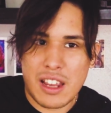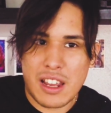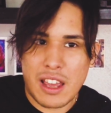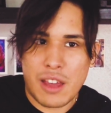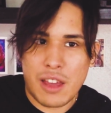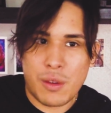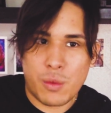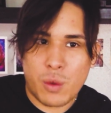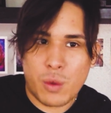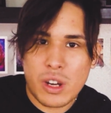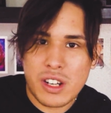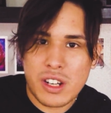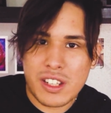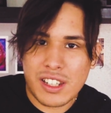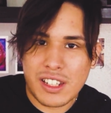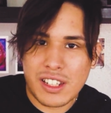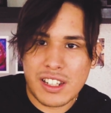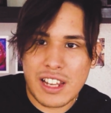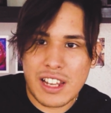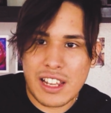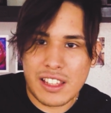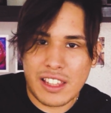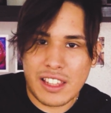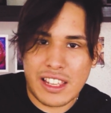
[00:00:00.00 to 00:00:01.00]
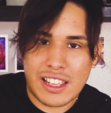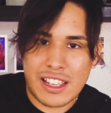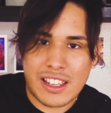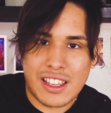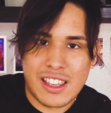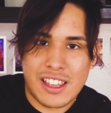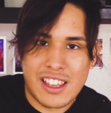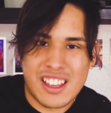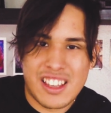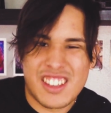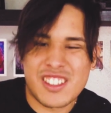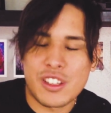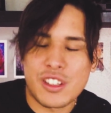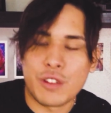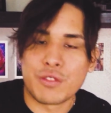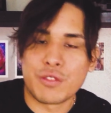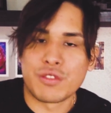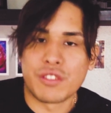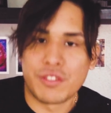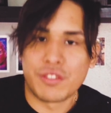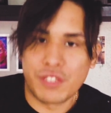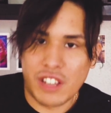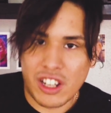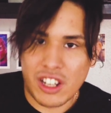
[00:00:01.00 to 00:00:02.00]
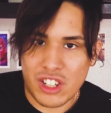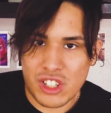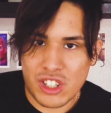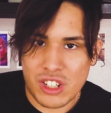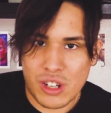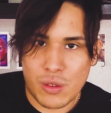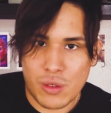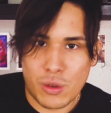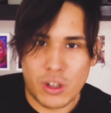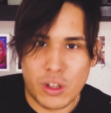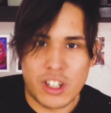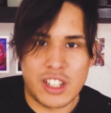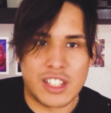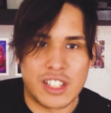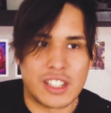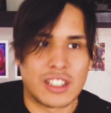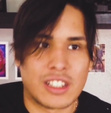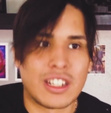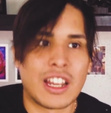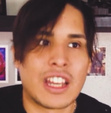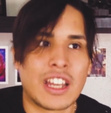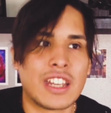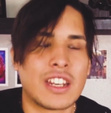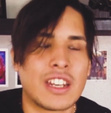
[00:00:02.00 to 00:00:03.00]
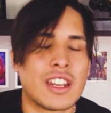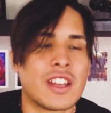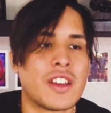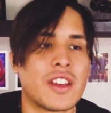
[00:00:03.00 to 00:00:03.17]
I want to ignite like self-reflection. I want to ignite